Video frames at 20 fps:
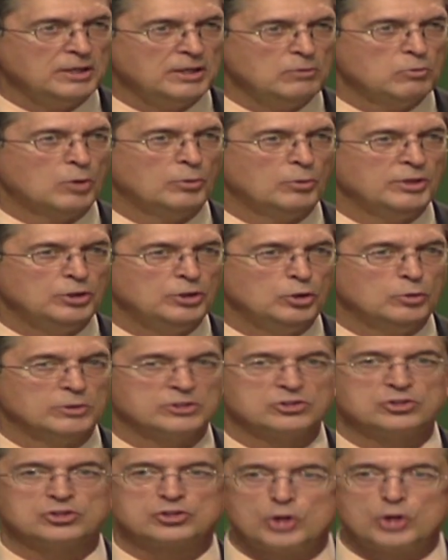what we do with
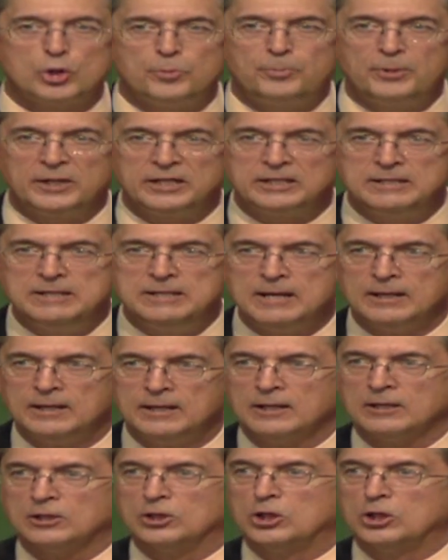stupid
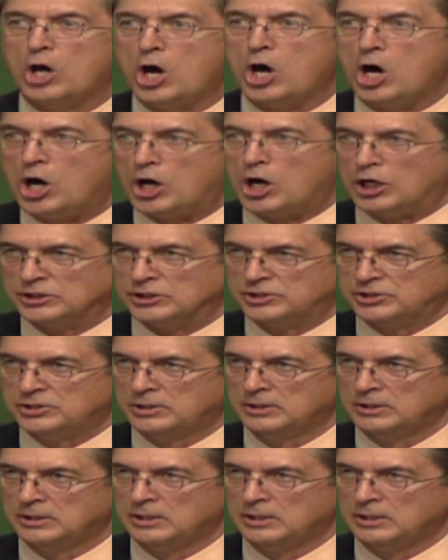laws.